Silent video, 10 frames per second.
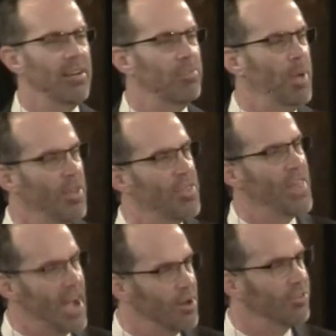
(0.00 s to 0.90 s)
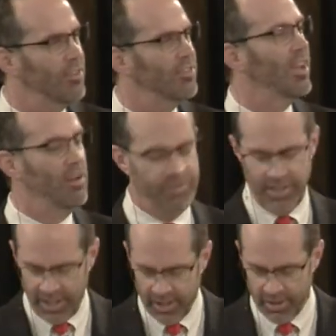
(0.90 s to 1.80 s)
It has been thousands of
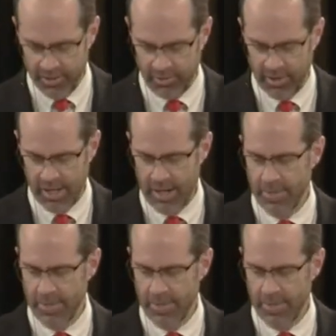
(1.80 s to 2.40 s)
years